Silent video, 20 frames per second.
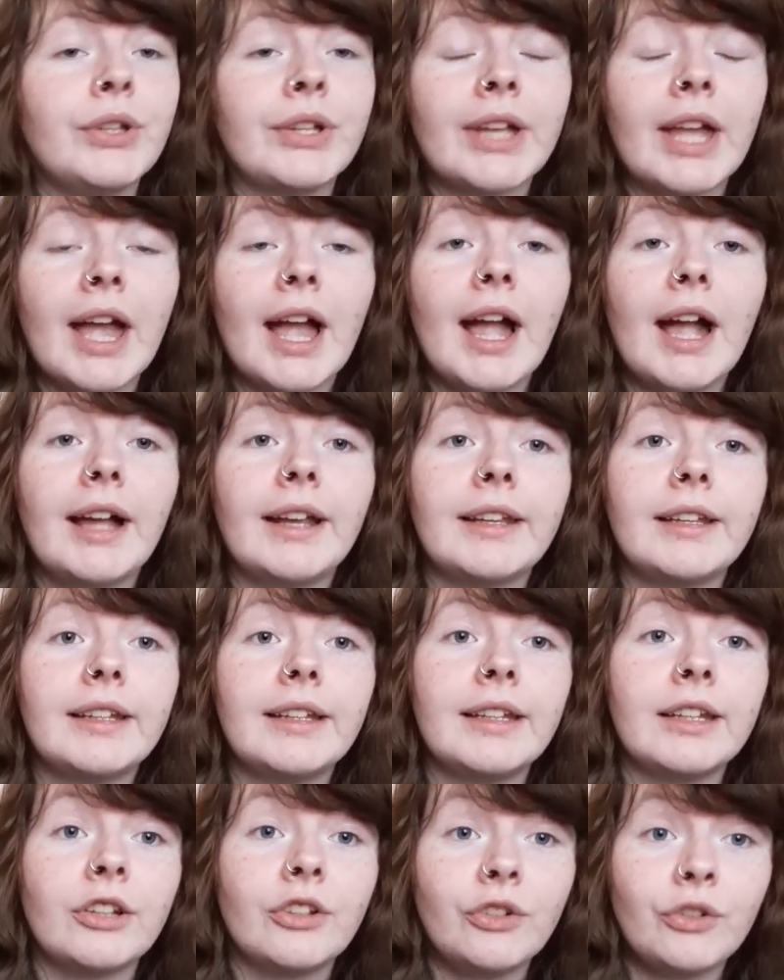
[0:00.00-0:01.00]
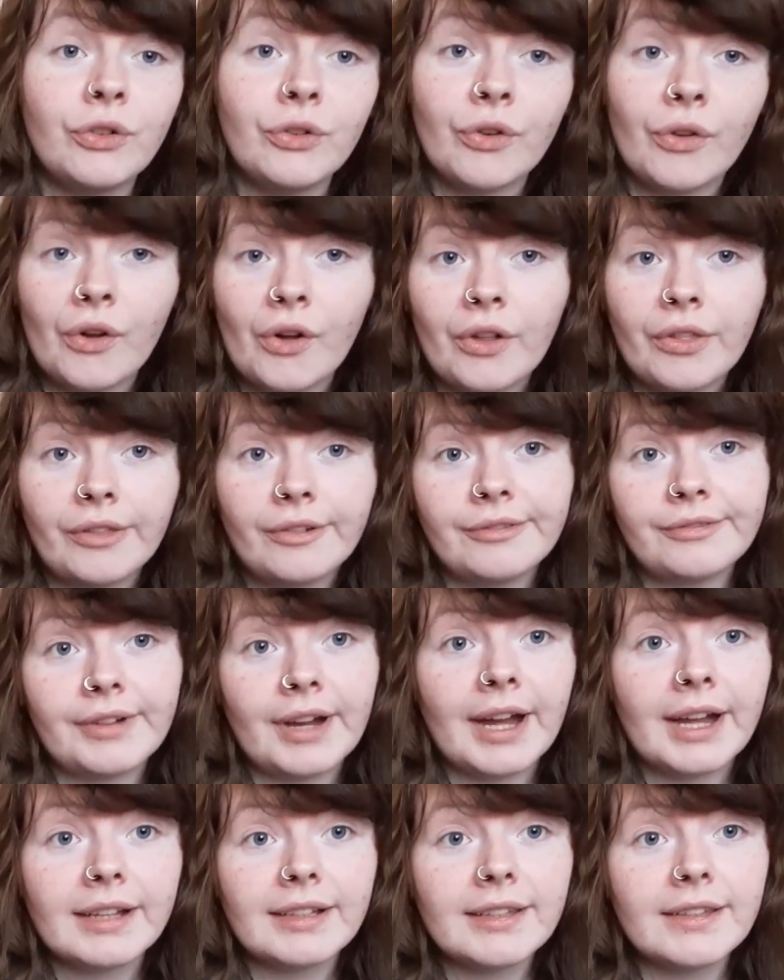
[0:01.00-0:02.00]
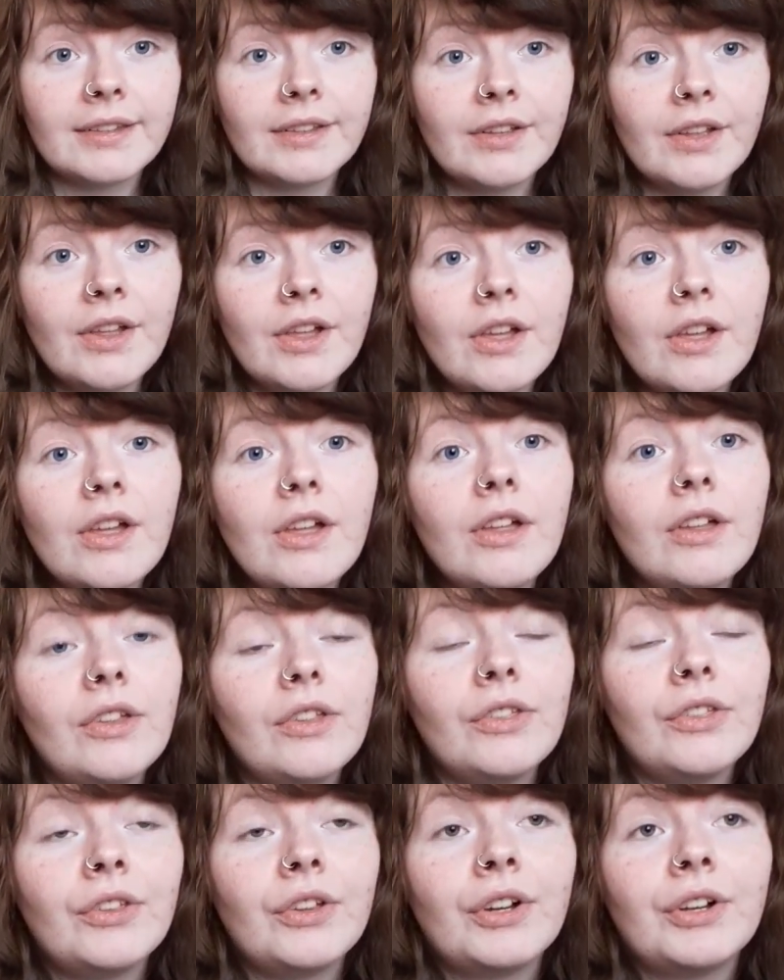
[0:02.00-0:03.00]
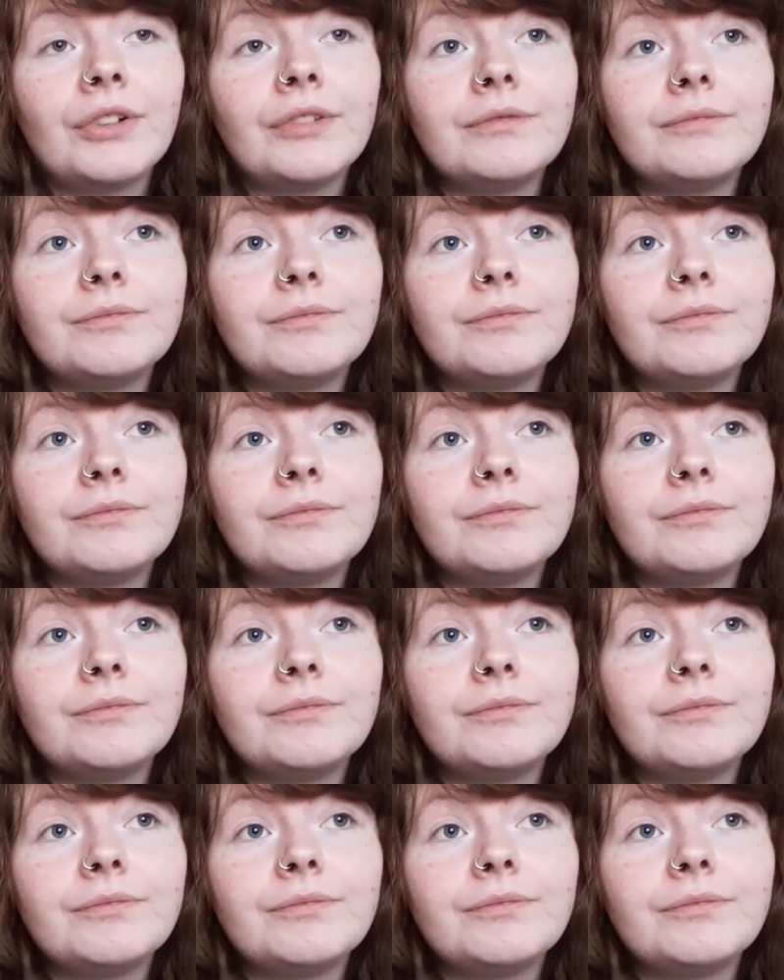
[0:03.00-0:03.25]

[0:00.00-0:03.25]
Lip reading: can't ignore the fact that